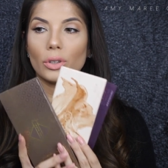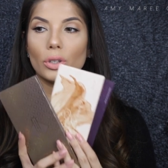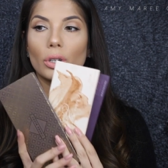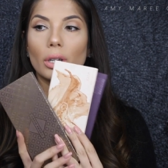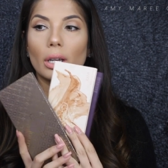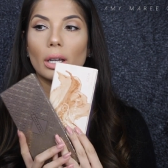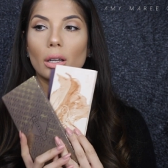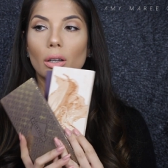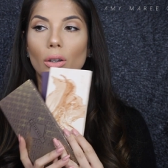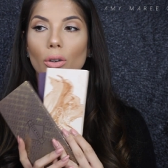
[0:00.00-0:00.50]
You
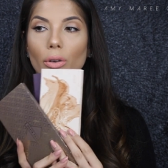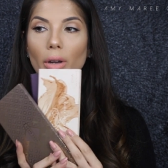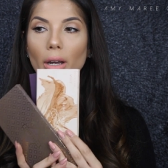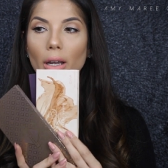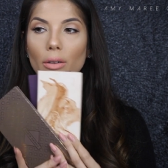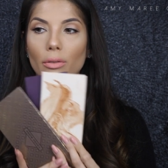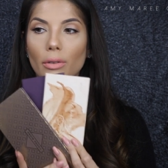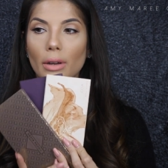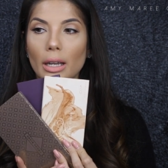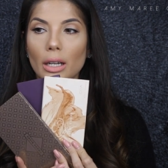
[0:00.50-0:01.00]
get a
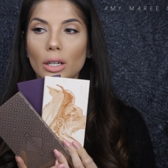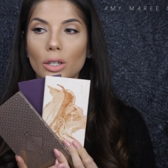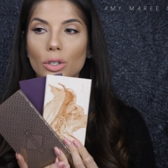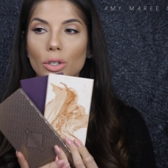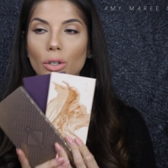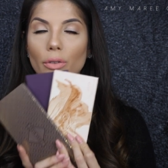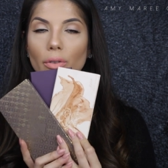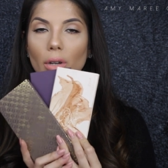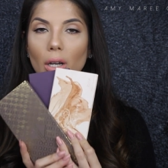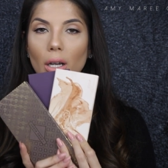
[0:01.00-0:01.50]
great
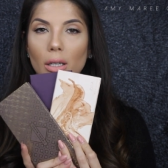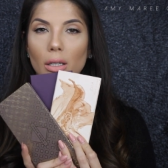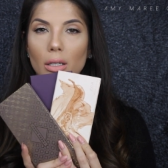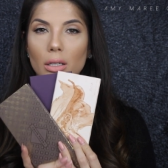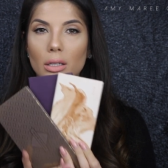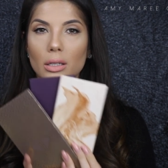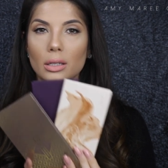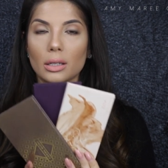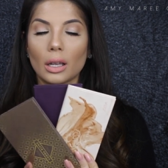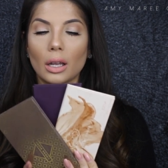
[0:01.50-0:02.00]
range of
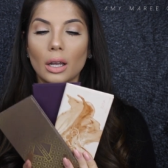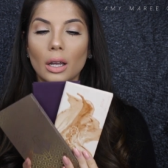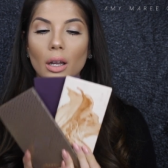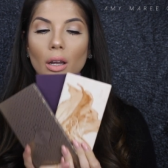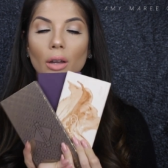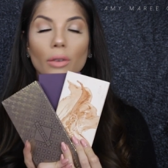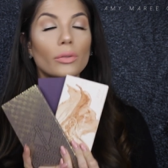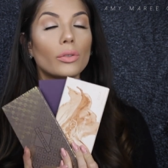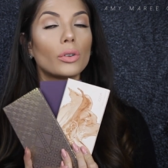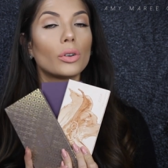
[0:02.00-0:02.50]
colors
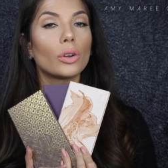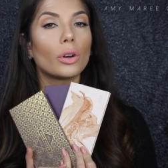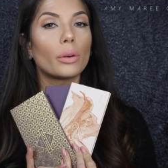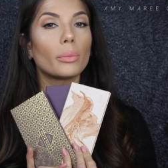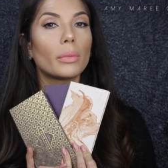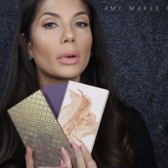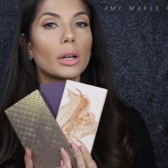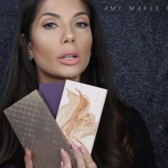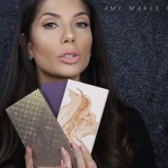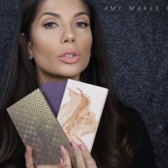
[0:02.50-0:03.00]
for
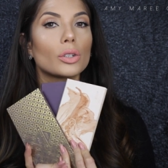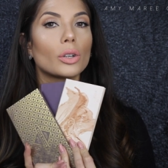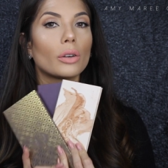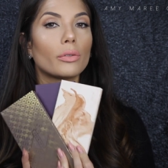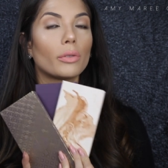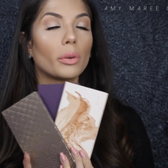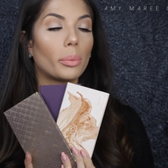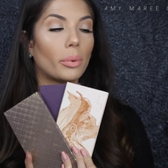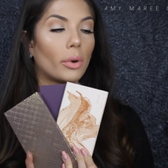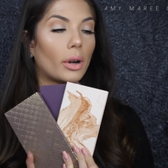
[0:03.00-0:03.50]
not much
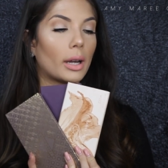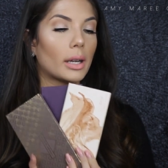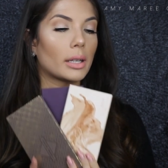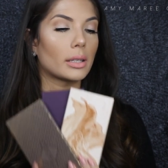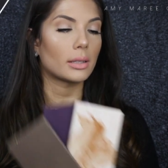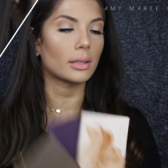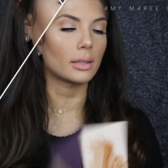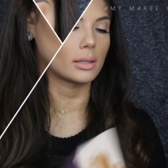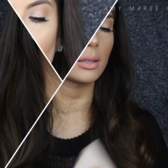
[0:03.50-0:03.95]
of a price.